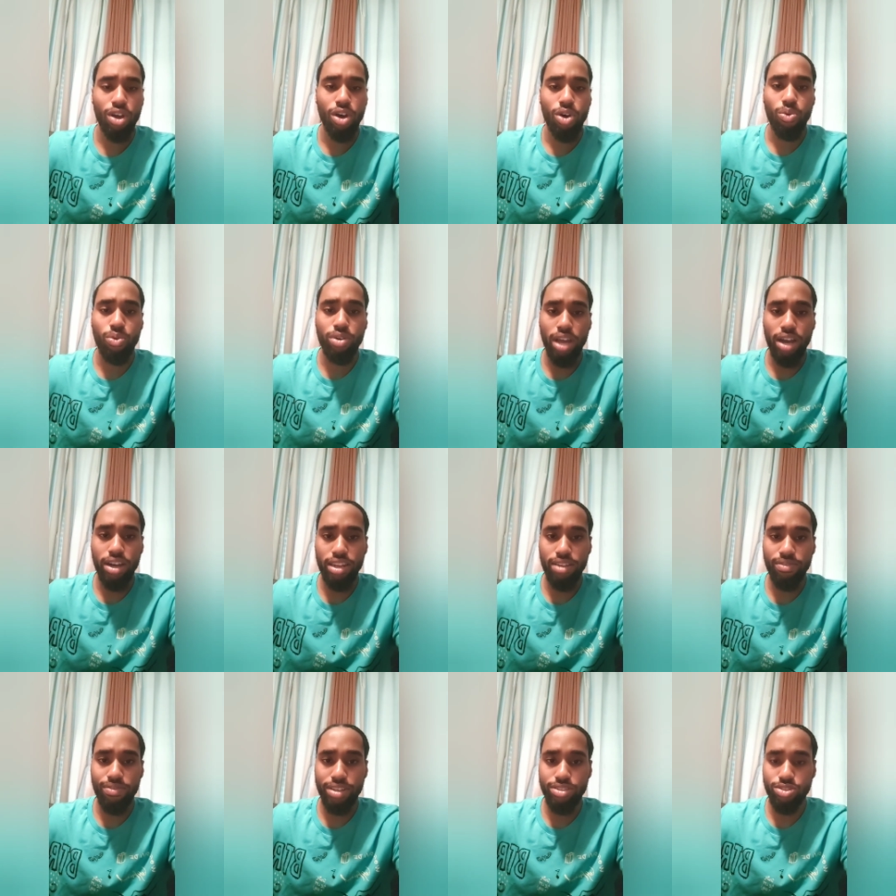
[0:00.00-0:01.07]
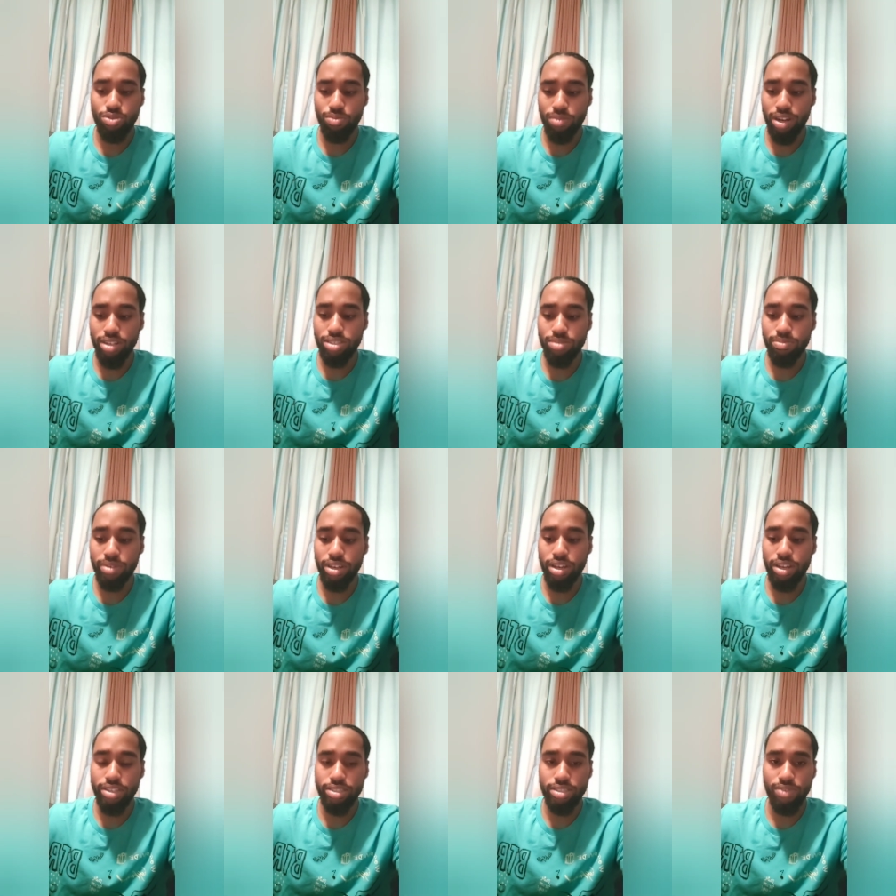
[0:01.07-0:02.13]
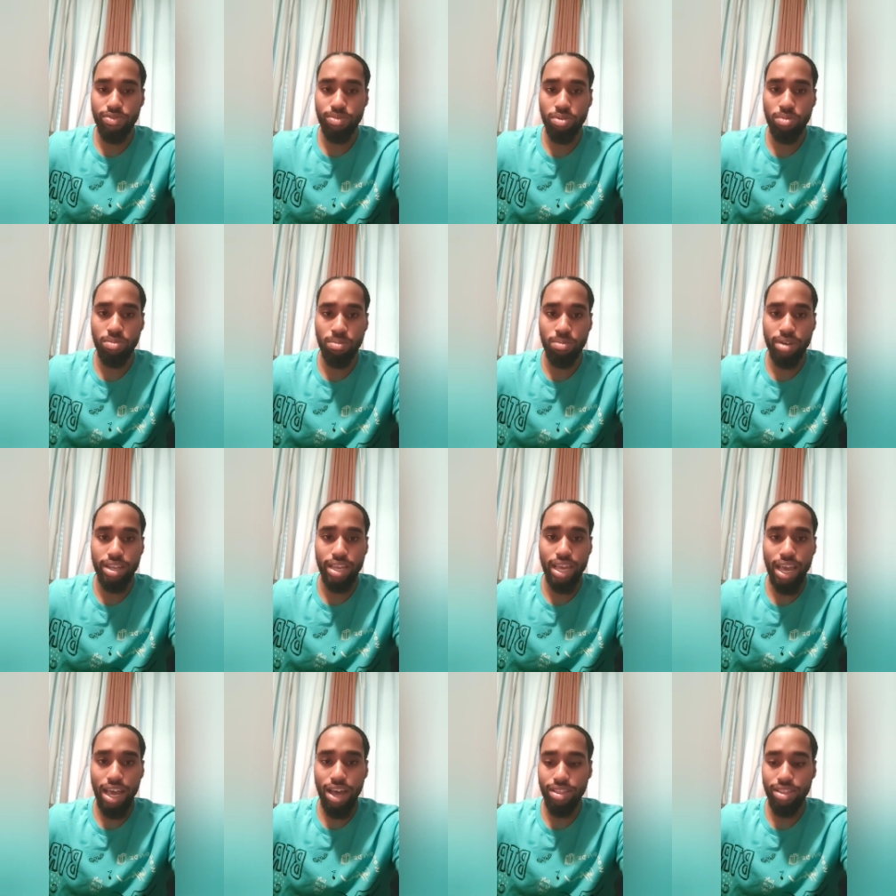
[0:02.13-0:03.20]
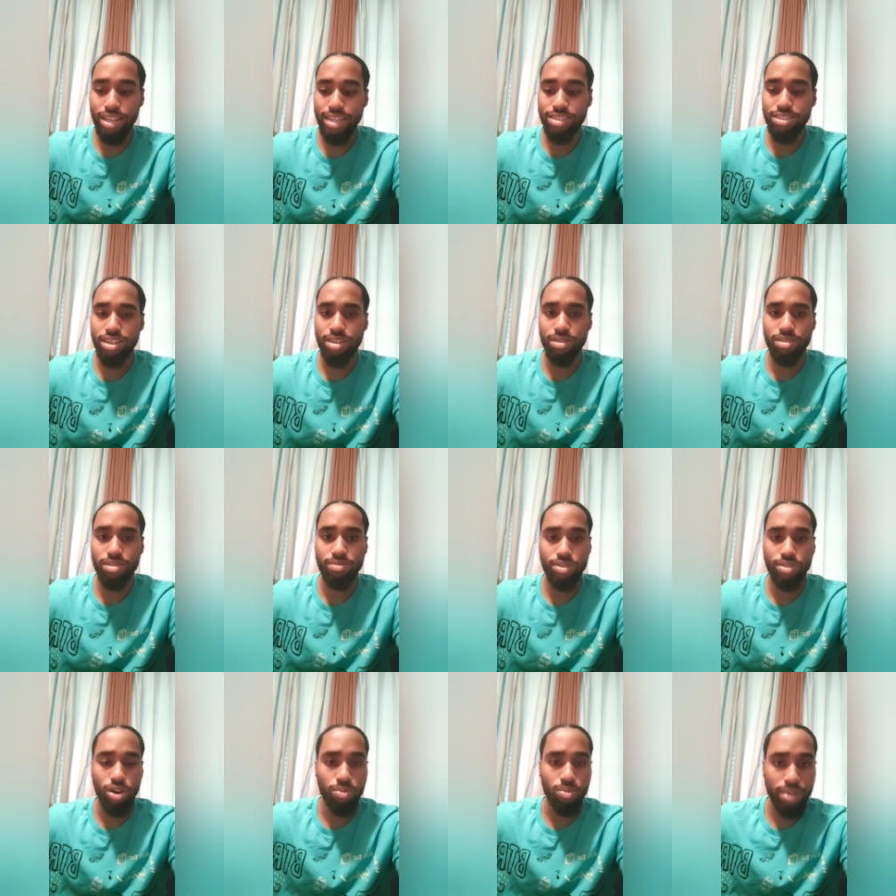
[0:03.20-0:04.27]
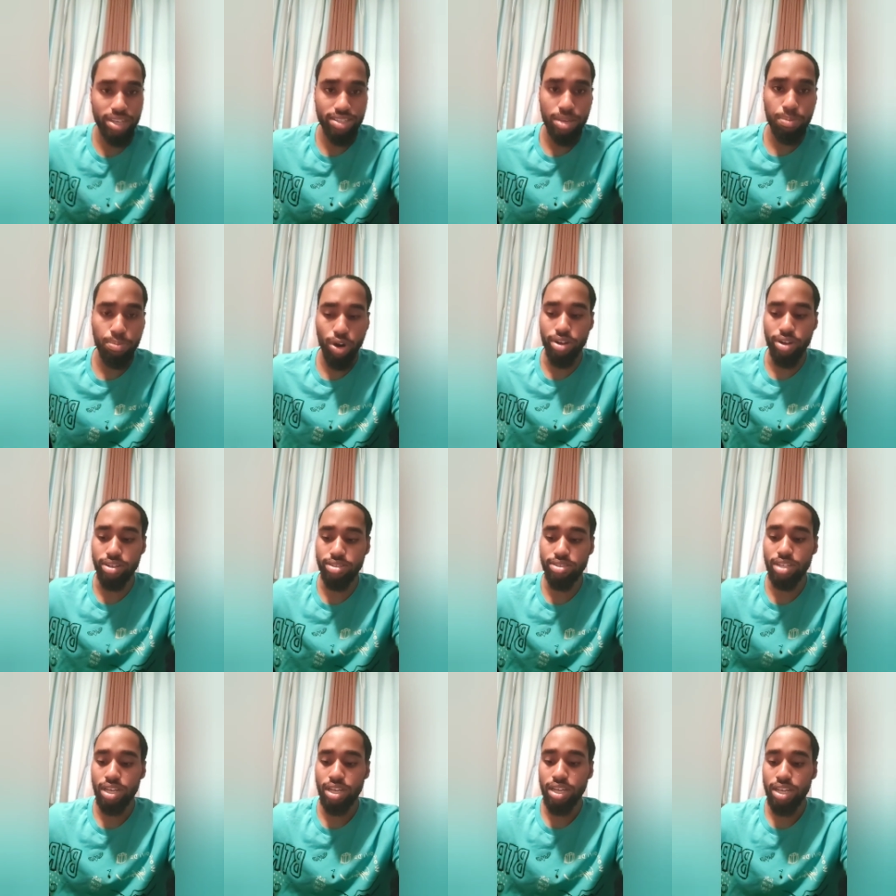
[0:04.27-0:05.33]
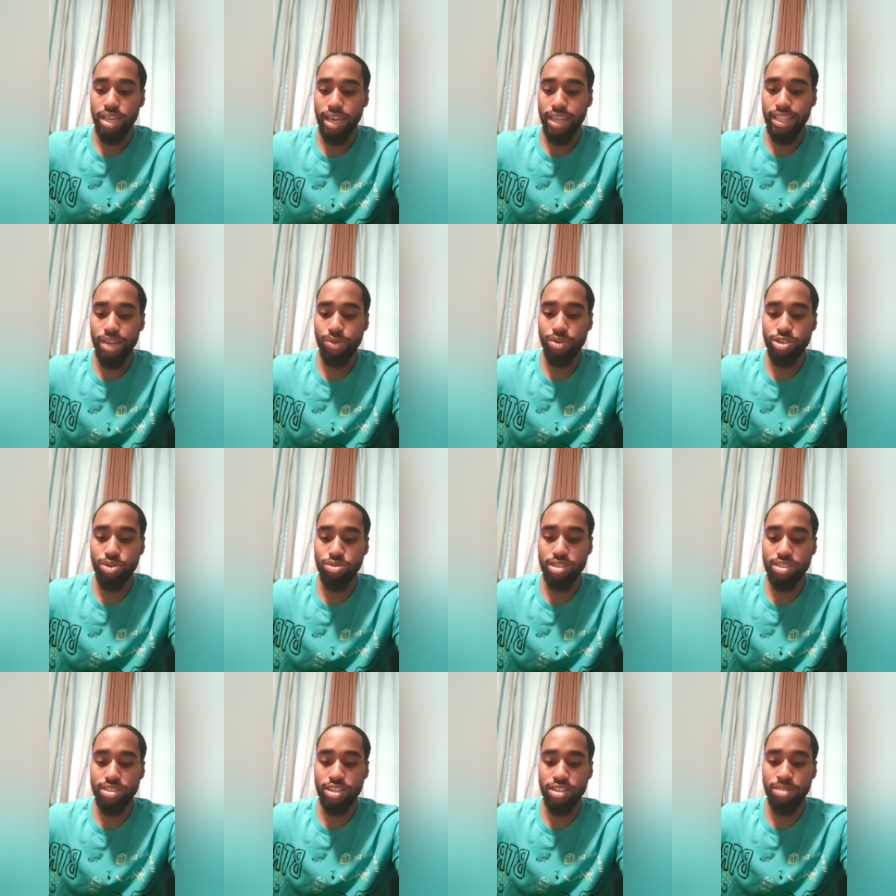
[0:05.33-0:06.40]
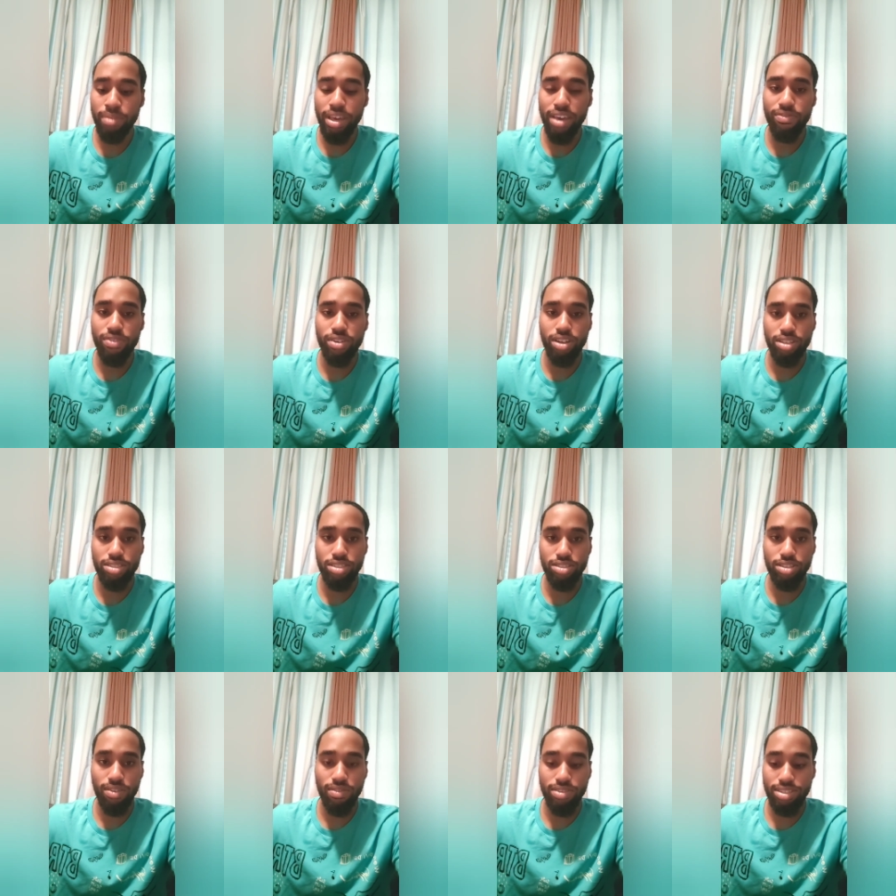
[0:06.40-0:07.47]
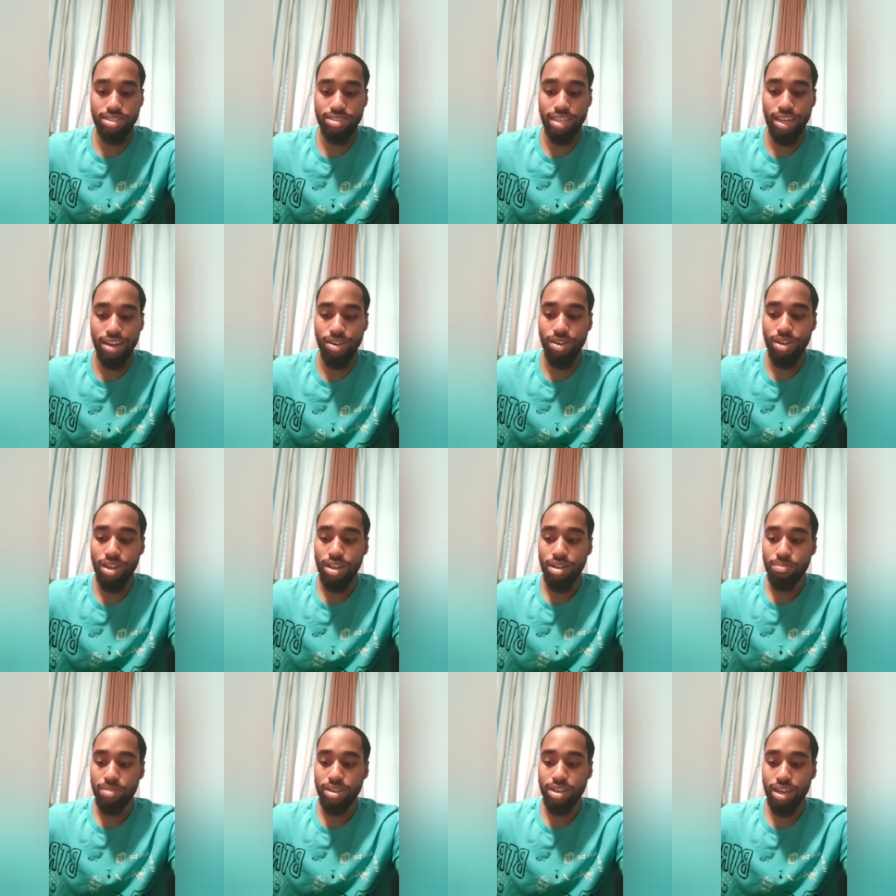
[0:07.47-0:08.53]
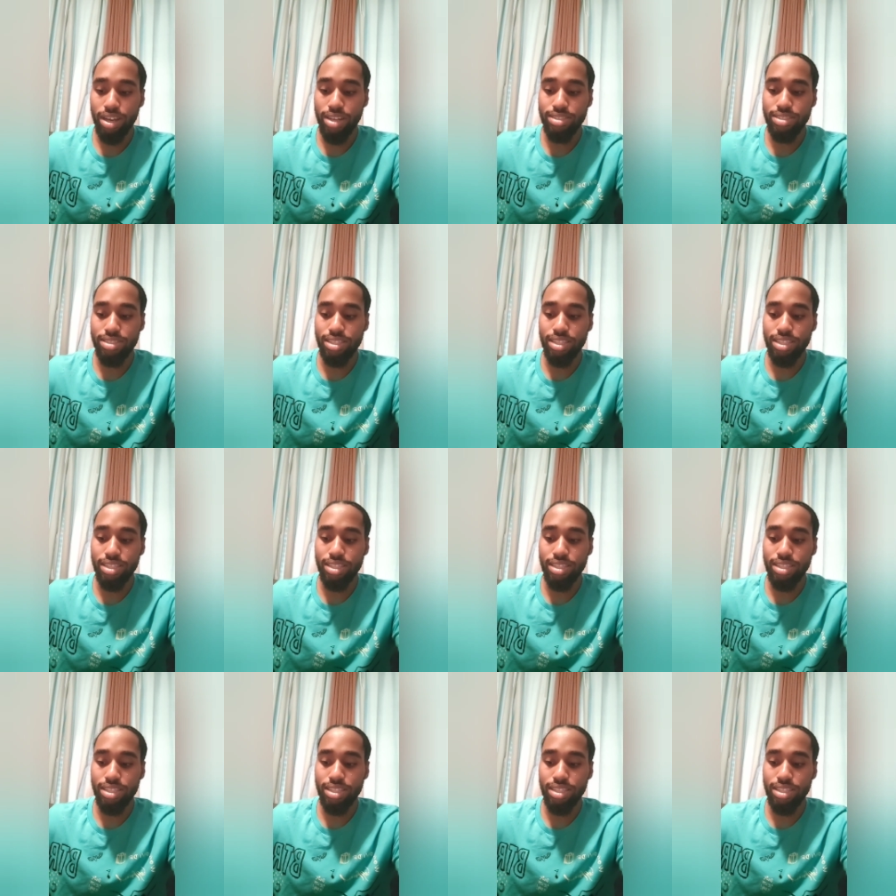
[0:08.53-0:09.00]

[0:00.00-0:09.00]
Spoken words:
we're not going to invest too much because if we put more money out, then that's going to basically burn us. And then it reduces the demand for goods and services now, because